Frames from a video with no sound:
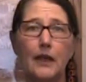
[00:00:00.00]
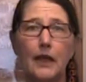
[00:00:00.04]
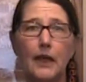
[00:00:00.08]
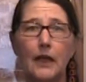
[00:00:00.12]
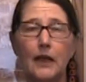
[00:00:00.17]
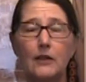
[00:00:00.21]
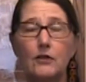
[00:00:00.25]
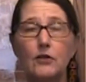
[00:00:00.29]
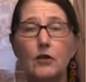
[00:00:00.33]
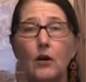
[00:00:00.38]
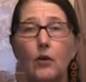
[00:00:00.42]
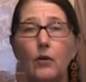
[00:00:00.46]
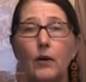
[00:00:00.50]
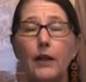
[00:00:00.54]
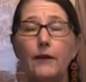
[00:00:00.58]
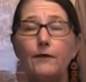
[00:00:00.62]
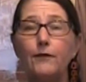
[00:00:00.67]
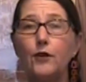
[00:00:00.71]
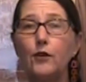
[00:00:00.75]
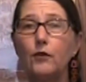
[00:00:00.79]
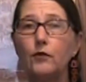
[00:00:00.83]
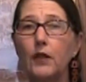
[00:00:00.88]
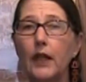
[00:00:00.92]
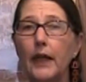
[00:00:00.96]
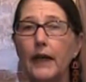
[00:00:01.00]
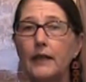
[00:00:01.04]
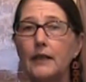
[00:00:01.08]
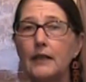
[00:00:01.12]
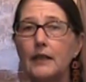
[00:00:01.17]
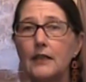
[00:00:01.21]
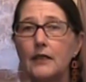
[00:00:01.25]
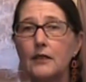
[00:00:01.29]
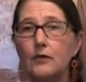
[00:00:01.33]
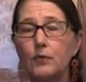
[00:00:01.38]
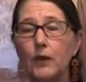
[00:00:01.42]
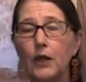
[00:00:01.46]
So if you've liked
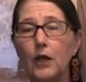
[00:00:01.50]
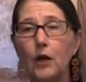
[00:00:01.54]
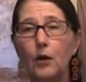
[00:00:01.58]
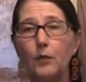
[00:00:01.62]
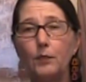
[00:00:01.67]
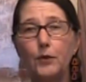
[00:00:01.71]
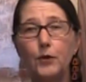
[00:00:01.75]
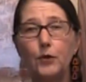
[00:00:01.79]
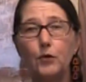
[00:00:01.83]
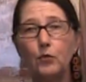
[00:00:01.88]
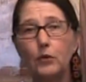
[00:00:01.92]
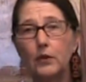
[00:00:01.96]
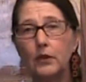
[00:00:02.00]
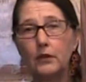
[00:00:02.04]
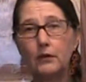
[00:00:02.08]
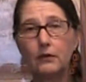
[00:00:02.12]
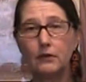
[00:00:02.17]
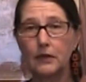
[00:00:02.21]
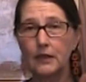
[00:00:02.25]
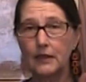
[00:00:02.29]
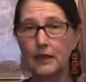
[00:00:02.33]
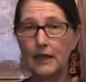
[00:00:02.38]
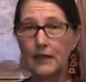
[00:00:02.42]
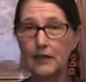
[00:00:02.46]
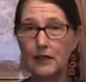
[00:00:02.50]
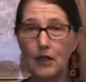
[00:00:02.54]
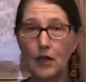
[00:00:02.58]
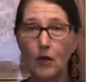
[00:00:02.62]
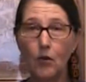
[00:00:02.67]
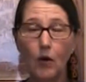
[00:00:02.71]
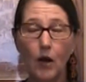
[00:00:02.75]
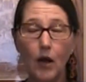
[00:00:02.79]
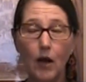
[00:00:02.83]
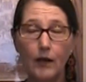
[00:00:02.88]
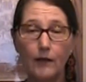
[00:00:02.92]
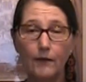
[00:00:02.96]
this, we hope you will say
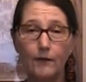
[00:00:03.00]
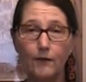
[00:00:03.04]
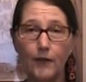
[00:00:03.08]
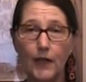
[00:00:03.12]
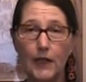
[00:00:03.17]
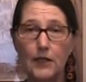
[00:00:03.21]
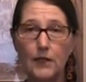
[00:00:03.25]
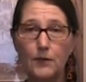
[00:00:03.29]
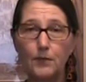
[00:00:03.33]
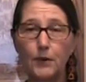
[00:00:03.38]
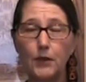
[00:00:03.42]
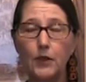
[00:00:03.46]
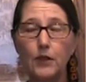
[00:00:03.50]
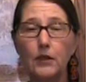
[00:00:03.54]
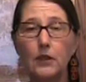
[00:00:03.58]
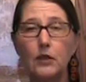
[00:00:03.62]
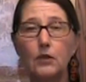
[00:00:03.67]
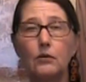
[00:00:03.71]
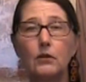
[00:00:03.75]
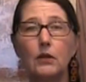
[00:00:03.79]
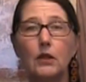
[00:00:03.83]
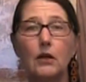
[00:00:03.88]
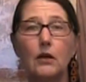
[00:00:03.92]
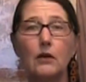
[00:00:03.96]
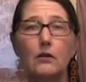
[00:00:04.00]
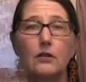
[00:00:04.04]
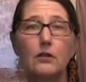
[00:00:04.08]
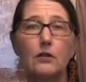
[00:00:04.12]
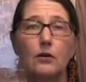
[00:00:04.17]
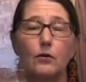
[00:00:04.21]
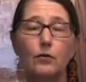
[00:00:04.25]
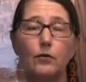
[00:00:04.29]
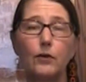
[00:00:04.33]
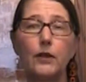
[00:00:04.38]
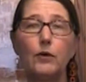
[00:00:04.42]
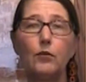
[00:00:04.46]
so on Facebook. You can
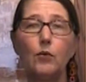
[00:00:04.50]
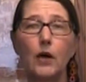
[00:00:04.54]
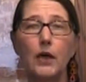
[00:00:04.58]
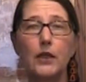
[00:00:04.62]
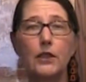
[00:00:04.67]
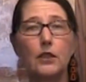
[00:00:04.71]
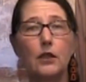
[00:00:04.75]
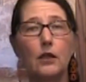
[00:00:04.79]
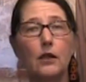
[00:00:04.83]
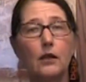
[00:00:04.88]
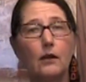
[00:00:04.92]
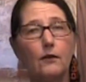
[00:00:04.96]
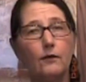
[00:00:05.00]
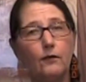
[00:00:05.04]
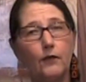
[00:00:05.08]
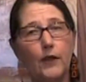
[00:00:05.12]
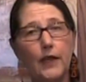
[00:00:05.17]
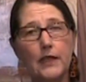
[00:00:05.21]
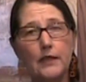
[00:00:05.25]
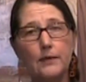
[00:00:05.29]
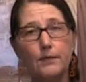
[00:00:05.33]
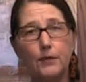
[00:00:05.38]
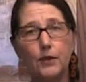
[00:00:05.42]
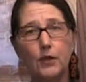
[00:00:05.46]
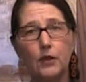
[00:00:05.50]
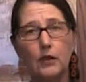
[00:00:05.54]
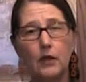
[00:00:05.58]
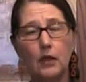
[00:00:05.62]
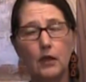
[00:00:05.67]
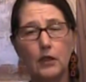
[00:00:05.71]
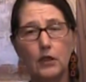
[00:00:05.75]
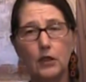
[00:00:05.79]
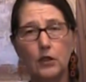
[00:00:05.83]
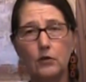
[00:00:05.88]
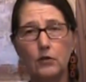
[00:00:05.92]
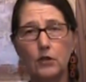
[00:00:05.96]
also rewatch it on Facebook,
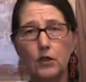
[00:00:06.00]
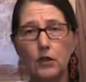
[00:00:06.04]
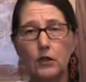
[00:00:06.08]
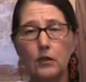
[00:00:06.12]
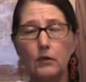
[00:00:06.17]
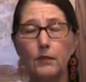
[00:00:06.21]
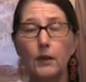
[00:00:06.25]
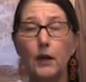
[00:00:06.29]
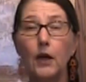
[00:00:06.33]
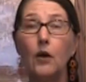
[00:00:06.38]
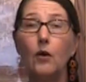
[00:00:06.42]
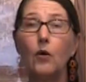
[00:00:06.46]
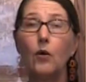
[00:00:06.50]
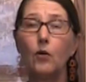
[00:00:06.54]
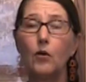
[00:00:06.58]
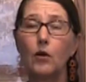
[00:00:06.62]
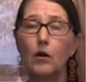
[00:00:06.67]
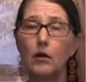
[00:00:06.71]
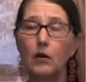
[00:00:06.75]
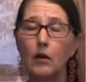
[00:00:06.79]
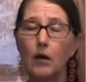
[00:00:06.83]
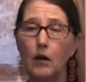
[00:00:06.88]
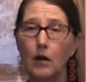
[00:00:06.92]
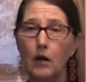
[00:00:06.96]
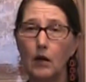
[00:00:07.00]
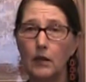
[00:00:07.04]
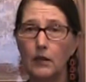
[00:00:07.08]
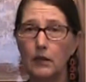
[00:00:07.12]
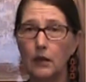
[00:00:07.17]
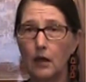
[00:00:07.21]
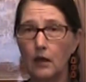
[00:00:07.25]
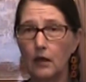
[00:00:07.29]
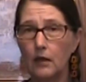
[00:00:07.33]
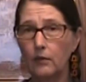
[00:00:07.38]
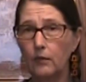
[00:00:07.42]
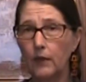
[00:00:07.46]
on YouTube, or on
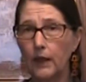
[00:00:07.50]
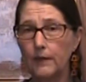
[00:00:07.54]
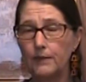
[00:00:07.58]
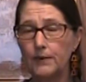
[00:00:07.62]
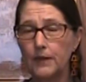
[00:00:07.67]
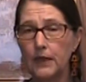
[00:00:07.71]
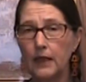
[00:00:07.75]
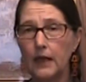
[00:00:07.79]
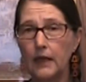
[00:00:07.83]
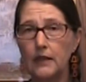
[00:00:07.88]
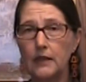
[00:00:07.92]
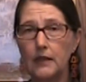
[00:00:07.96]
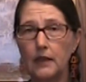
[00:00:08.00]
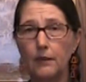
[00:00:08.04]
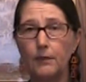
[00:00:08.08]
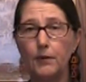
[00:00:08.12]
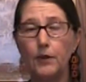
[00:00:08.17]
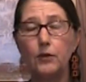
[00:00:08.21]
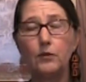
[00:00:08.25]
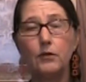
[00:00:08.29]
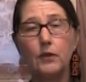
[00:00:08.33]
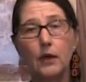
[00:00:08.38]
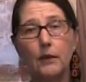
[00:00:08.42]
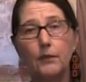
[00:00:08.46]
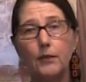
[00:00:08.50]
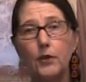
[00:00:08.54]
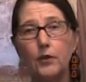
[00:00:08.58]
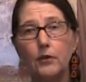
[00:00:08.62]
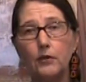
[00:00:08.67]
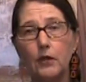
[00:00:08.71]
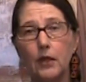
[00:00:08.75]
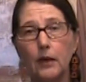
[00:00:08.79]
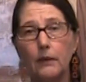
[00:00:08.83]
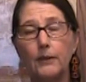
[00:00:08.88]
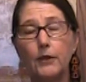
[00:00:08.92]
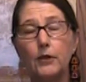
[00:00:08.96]
our website,
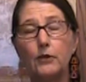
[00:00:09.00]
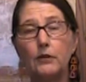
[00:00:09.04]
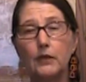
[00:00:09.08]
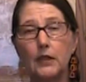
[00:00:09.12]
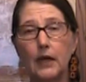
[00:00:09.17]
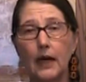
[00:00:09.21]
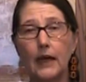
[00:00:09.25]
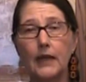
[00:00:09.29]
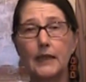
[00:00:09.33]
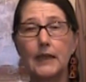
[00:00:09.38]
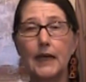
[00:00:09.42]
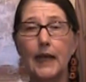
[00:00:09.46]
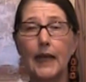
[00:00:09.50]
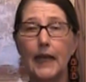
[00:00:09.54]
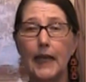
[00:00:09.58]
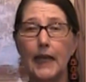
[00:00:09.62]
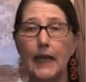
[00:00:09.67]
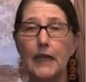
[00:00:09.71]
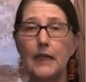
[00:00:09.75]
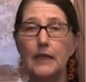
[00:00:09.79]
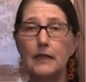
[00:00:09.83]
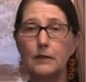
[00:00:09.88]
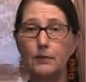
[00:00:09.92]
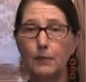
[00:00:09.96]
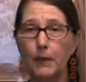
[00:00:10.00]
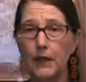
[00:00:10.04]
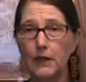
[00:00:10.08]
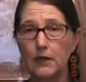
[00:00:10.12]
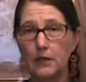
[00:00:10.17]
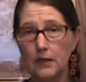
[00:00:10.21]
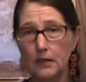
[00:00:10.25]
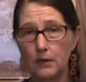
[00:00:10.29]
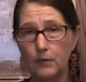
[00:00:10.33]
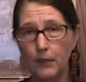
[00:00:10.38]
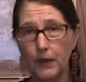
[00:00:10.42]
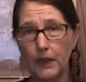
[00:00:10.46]

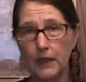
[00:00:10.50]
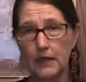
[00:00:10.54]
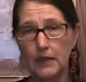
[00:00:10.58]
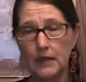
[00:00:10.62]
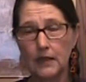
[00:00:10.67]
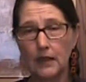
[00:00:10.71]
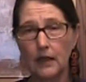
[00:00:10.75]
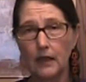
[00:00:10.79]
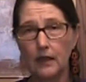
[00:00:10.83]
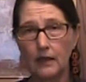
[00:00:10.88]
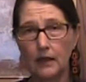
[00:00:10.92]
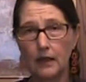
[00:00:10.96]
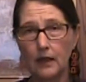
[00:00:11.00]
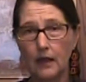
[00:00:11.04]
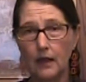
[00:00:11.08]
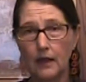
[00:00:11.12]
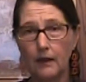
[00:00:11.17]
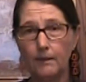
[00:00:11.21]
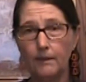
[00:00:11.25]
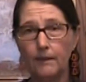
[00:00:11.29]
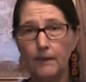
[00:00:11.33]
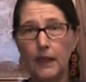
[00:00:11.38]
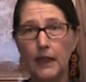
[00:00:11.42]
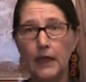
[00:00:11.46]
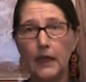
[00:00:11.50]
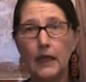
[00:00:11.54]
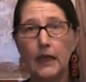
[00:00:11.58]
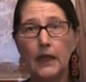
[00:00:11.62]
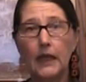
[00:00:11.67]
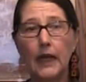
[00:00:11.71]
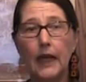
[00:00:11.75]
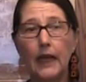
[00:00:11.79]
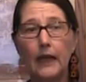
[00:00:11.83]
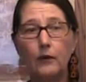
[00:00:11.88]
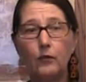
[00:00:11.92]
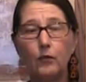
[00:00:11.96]
www.aspaciousplace.com.
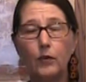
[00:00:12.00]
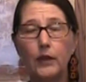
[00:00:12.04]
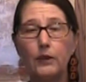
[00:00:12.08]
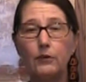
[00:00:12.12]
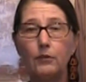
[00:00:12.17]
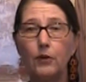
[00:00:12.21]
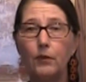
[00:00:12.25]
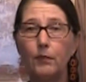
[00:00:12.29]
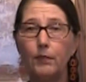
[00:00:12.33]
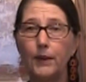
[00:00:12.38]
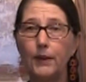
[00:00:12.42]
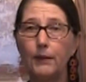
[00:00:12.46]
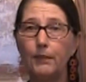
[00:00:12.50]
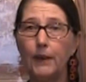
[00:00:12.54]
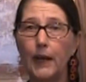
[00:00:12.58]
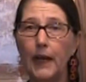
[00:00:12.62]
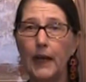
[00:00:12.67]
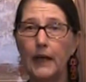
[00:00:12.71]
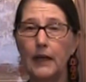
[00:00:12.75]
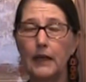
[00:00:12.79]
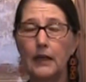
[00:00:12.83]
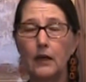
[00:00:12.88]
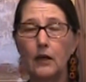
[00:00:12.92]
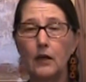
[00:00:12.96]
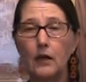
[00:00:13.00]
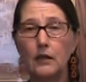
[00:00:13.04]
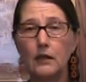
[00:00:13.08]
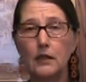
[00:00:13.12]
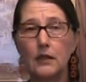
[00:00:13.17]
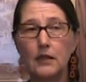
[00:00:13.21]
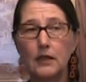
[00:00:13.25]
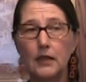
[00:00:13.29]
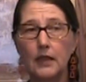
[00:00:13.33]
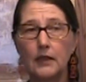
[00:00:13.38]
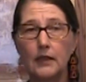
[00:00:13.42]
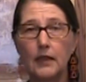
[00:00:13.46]
And we will be back on
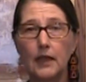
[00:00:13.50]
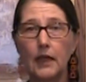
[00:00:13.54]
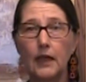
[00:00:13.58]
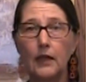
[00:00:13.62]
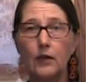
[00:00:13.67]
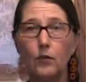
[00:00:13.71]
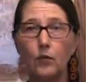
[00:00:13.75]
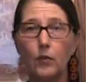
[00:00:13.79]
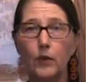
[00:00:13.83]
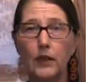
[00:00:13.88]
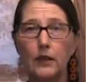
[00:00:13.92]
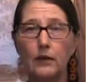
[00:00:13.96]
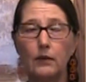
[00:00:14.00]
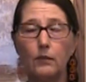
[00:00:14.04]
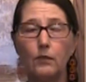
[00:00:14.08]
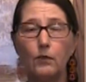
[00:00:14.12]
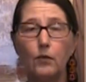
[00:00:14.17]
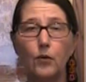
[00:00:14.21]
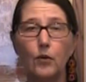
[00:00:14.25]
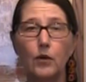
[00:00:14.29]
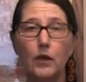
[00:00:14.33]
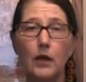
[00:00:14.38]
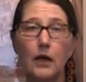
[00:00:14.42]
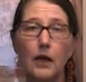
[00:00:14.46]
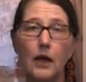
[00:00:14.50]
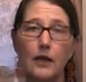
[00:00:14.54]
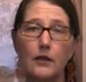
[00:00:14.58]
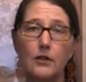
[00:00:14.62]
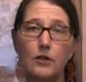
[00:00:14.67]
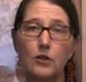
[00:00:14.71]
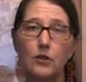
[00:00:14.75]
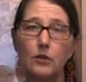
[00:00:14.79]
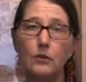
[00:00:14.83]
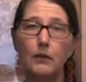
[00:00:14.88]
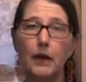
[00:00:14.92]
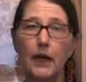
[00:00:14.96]
Sunday with more
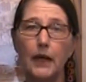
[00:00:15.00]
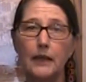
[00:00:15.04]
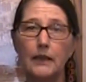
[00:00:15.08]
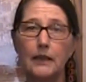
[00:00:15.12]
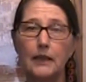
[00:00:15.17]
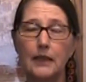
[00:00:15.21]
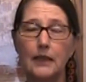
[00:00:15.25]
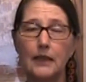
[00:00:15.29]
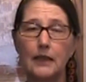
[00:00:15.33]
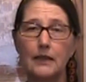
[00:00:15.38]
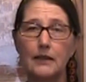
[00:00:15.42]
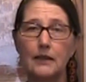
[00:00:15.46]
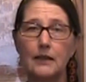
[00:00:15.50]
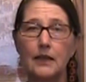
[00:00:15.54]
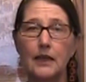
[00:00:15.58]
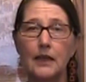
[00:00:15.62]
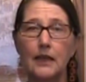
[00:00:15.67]
costume ideas.